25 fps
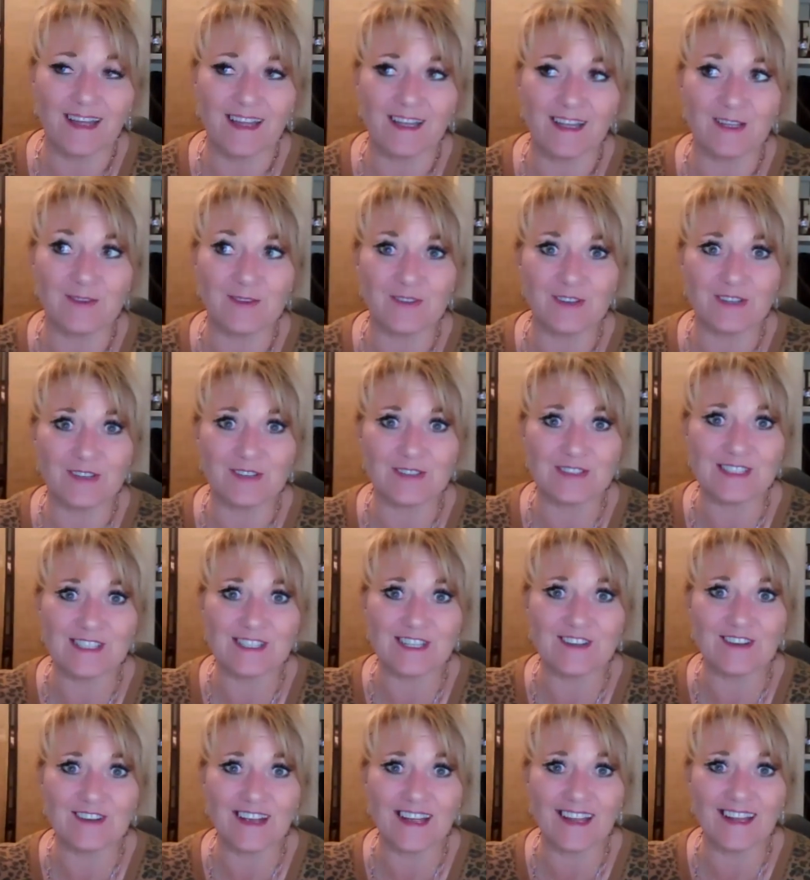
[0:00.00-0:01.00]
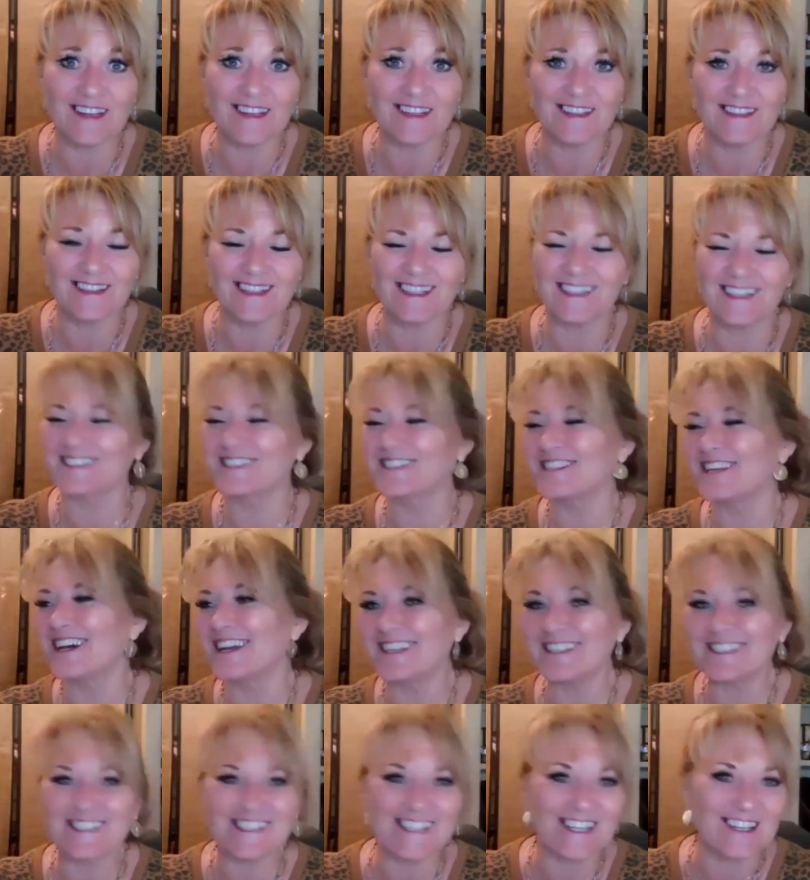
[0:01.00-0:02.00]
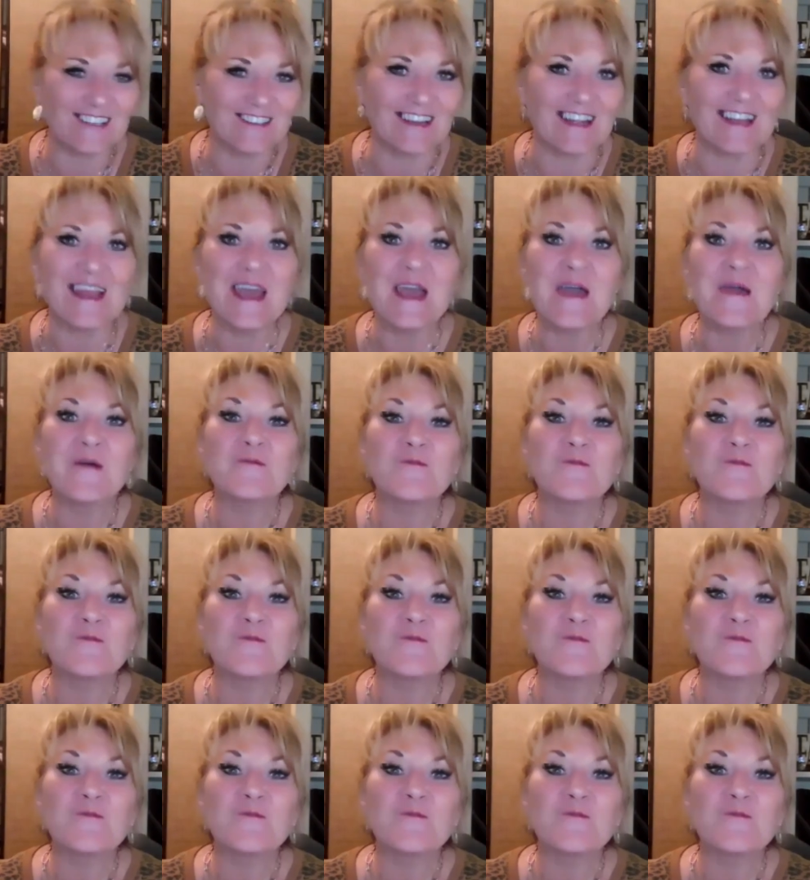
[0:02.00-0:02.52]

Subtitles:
And you want to know a secret? It's not a secret.